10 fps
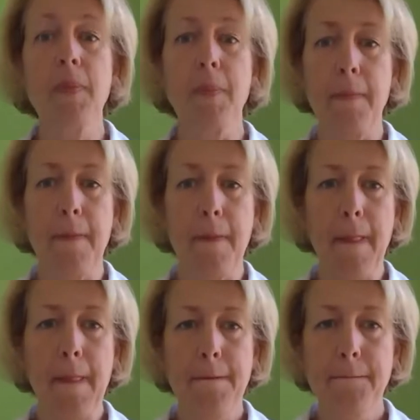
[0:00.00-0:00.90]

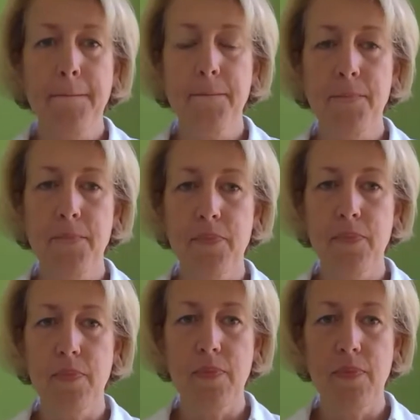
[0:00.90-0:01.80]

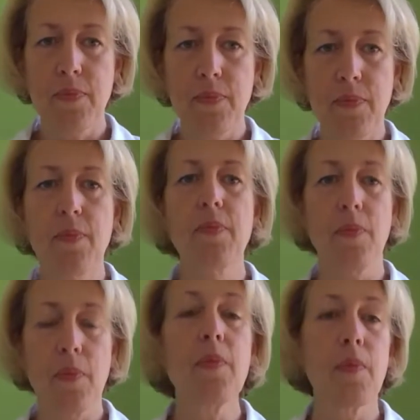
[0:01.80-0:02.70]

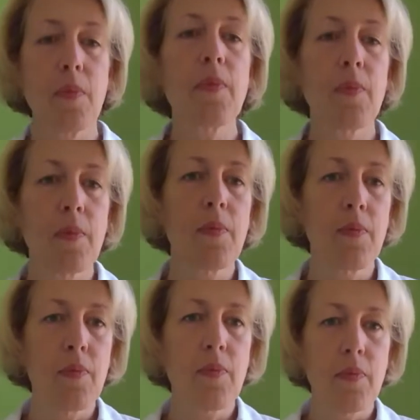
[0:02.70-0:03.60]

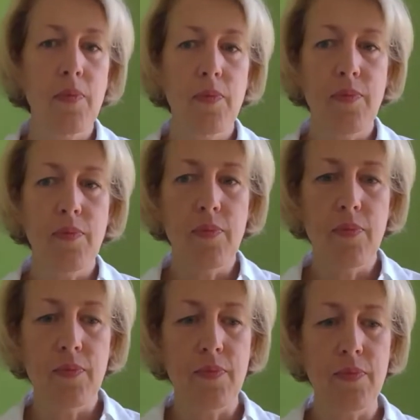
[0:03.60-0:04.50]

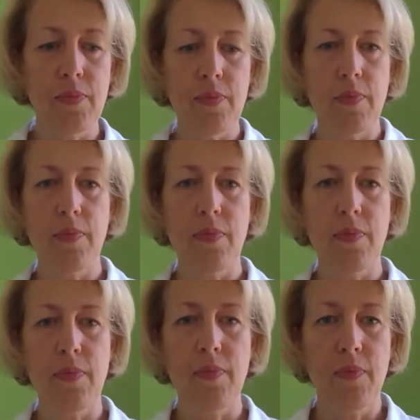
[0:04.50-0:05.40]

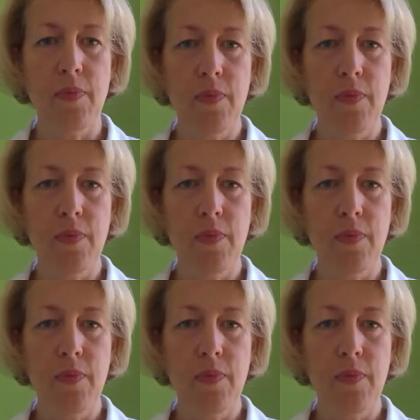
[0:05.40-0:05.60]
(not speaking)